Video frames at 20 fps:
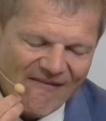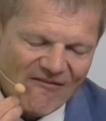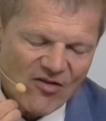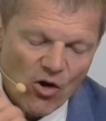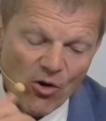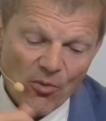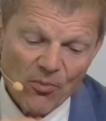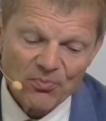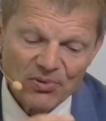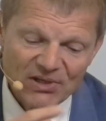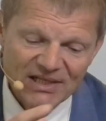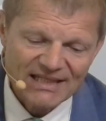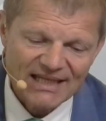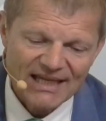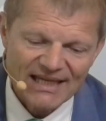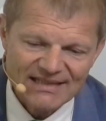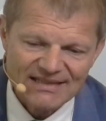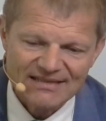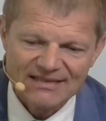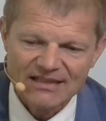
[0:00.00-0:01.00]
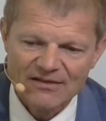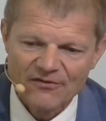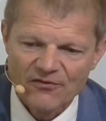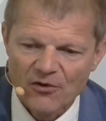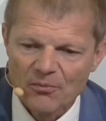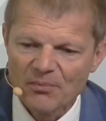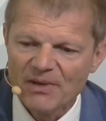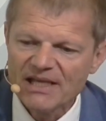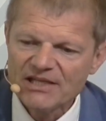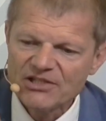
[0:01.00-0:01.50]
complicated
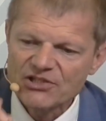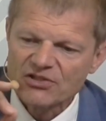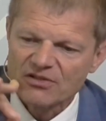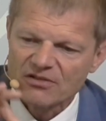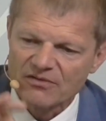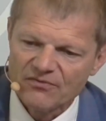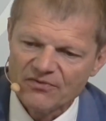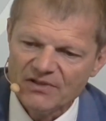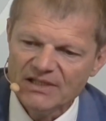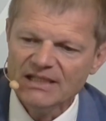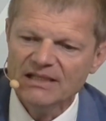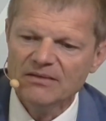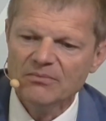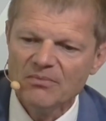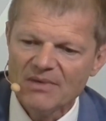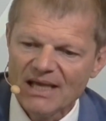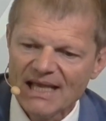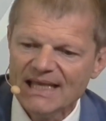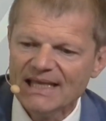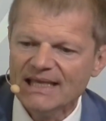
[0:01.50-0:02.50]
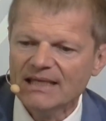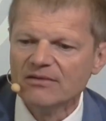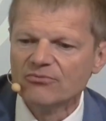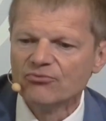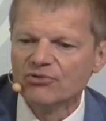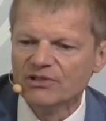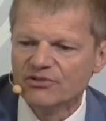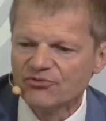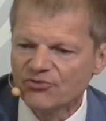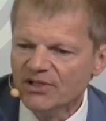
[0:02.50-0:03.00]
information we may
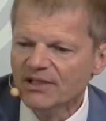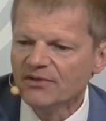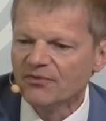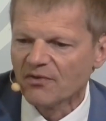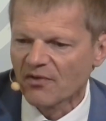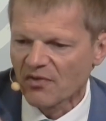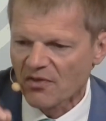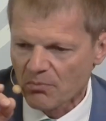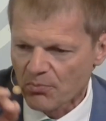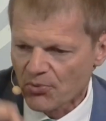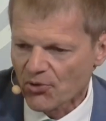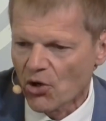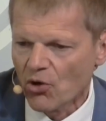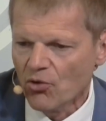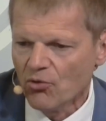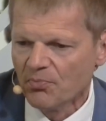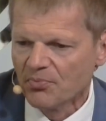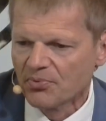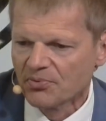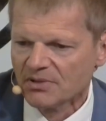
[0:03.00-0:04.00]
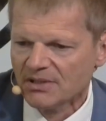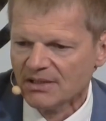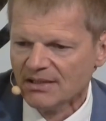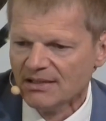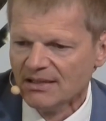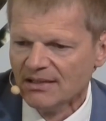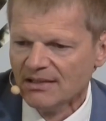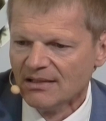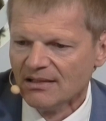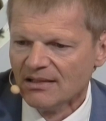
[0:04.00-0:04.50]
retrieve with a probe.
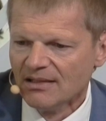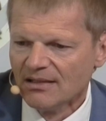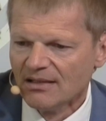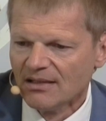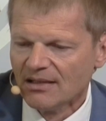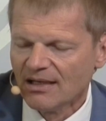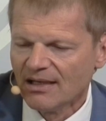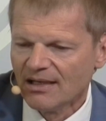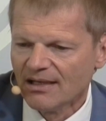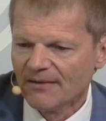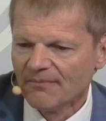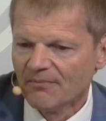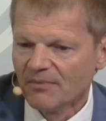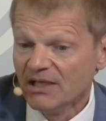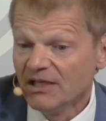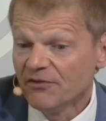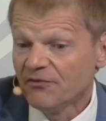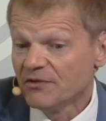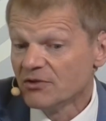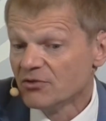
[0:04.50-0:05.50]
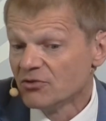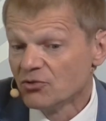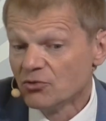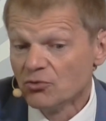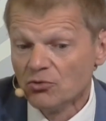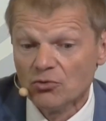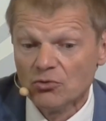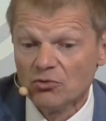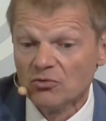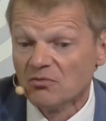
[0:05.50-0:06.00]
If you
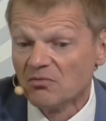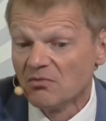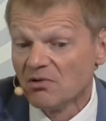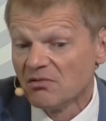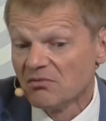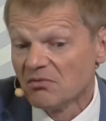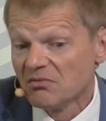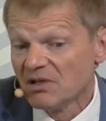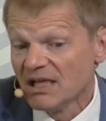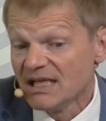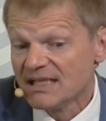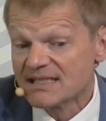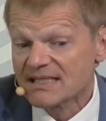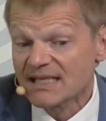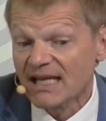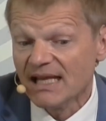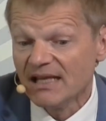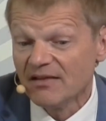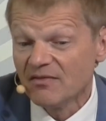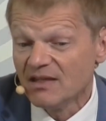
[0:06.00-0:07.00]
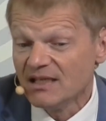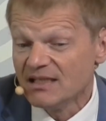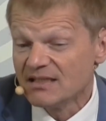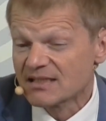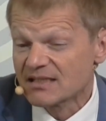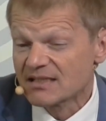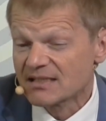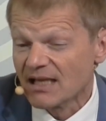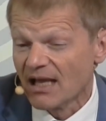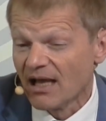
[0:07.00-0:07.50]
do, let's say,
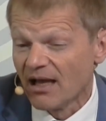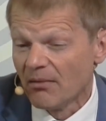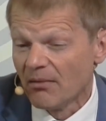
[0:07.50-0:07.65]
this